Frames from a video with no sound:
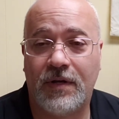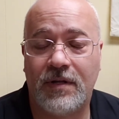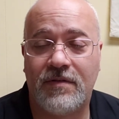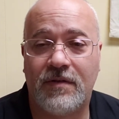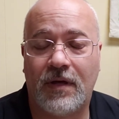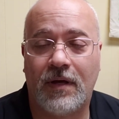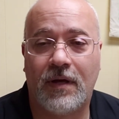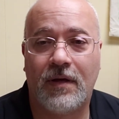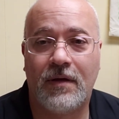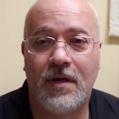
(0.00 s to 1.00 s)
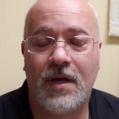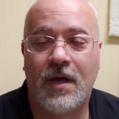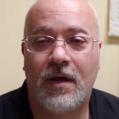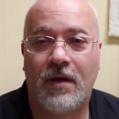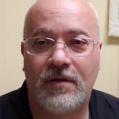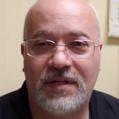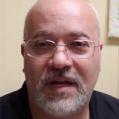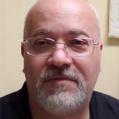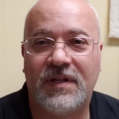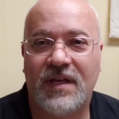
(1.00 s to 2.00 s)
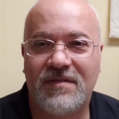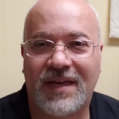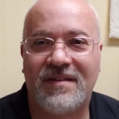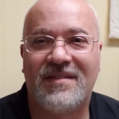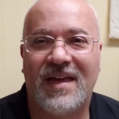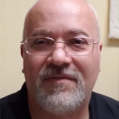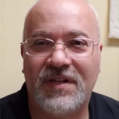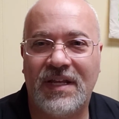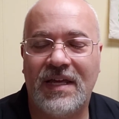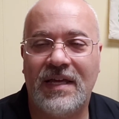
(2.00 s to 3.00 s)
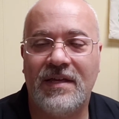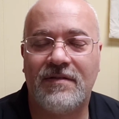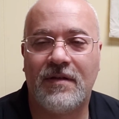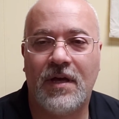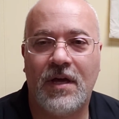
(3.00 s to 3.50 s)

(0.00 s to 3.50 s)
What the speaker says: It's definitely, it's like 70s.